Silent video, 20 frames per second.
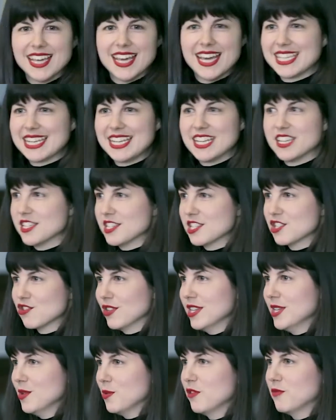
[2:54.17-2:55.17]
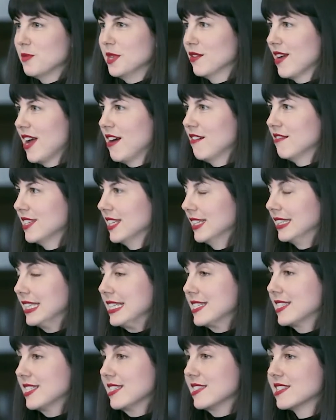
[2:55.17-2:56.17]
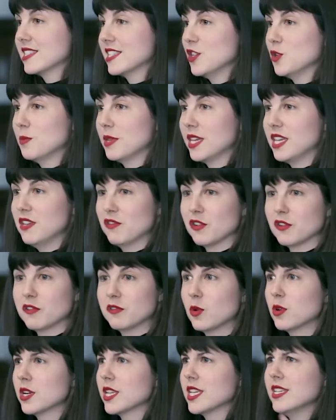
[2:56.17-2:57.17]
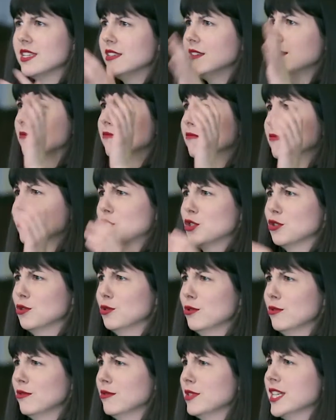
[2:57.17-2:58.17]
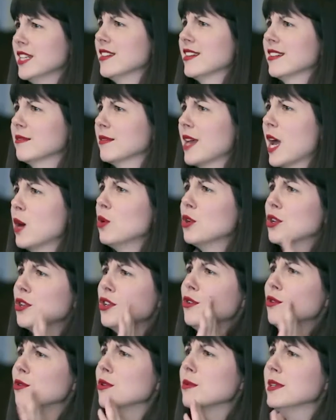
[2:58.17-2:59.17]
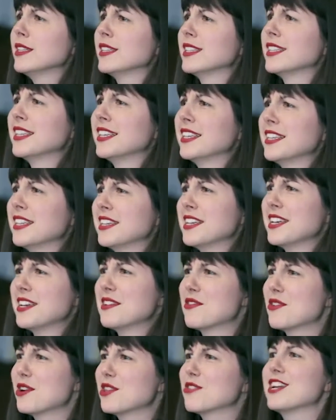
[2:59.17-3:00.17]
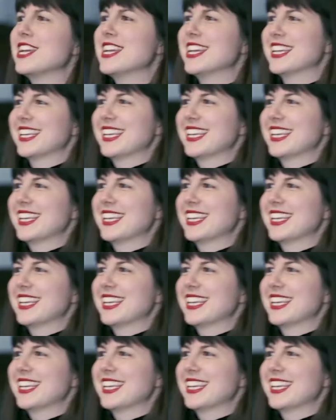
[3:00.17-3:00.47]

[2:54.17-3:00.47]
As an industry, we've been around, at least in CUP, for 42 years. How old are you, Rupert? 43.